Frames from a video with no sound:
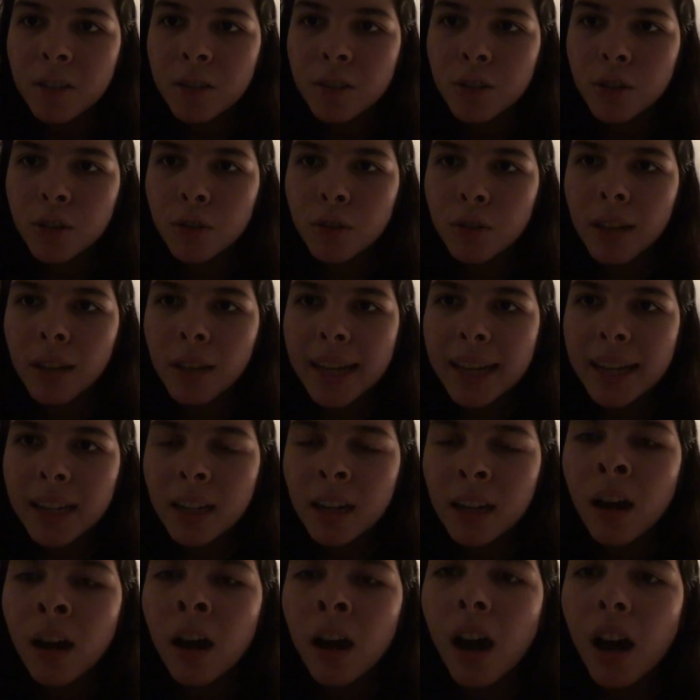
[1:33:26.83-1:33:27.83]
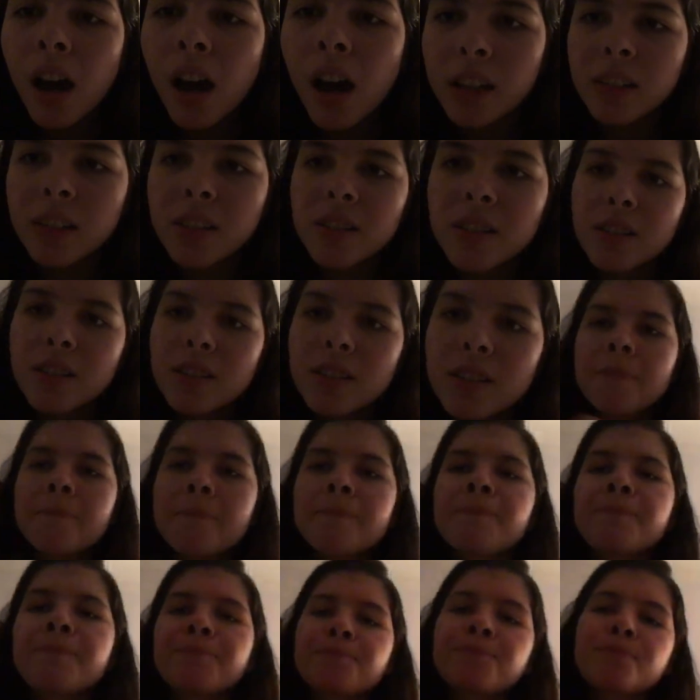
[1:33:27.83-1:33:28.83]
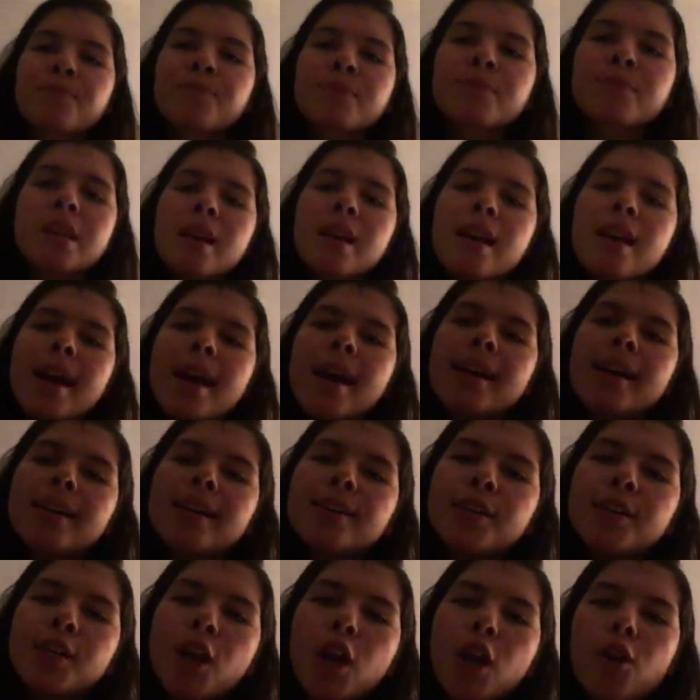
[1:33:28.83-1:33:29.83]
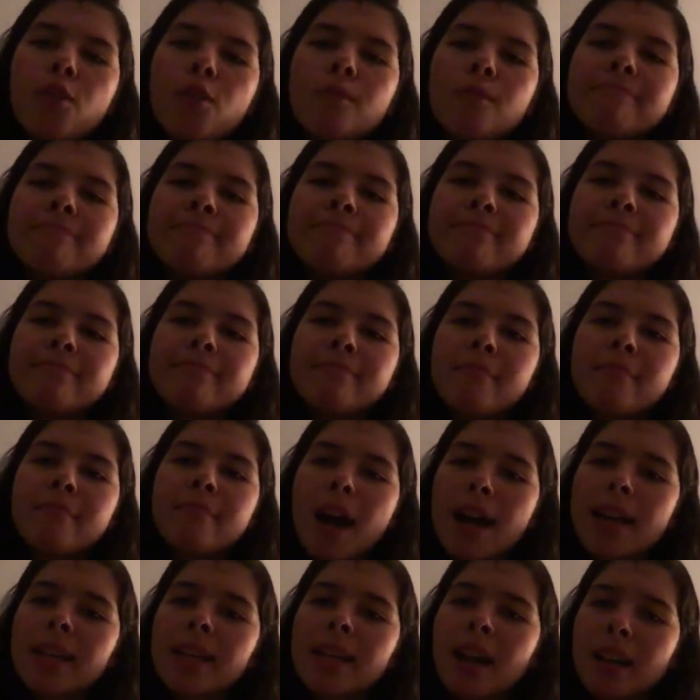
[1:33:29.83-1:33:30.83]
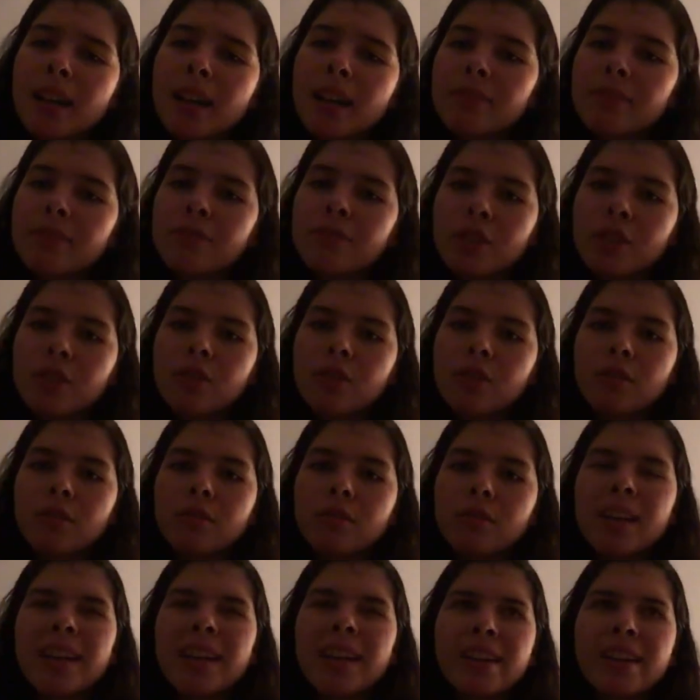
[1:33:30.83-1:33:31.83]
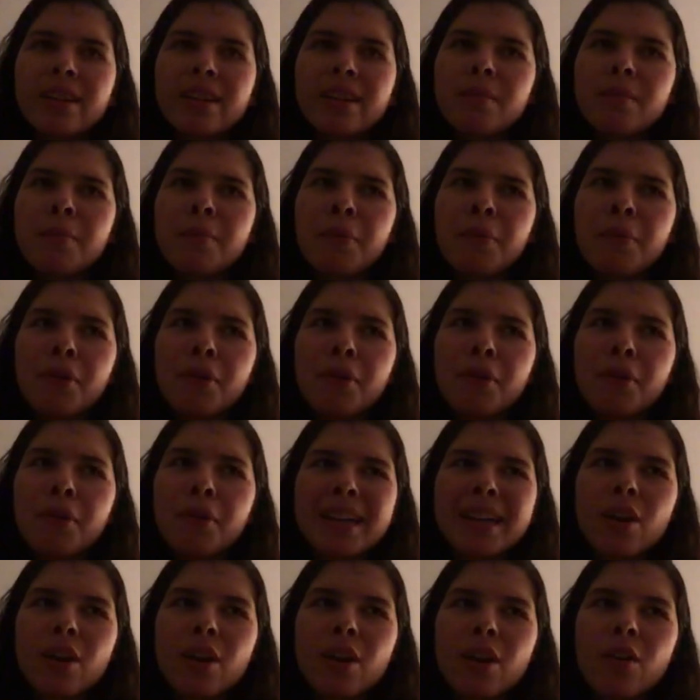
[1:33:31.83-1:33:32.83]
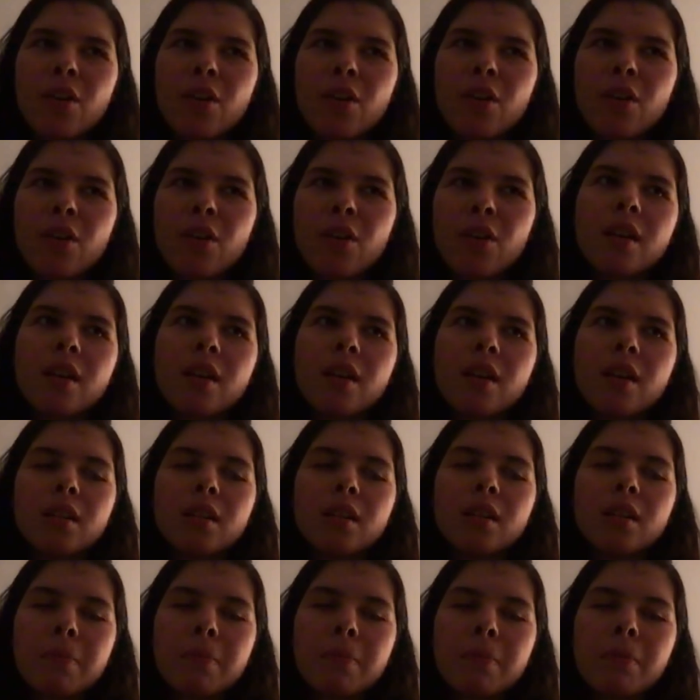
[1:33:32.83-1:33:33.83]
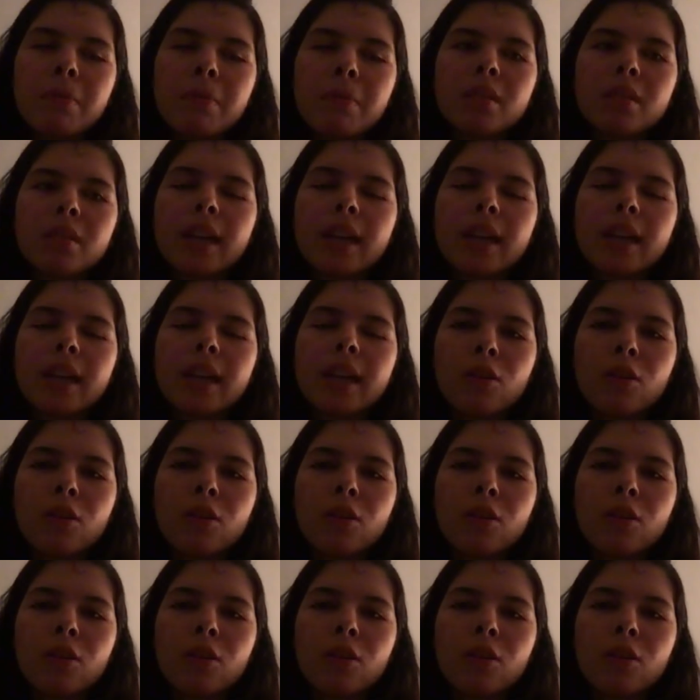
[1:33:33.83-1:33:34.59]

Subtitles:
Do you like hugs? You know, I kind of do. Here in Puerto Rico, people are like